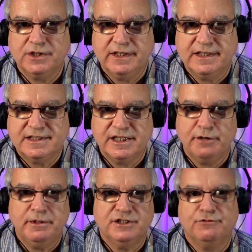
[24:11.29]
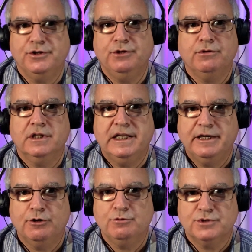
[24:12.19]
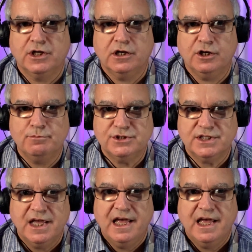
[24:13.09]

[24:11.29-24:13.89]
in the series for ukulele groups and clubs,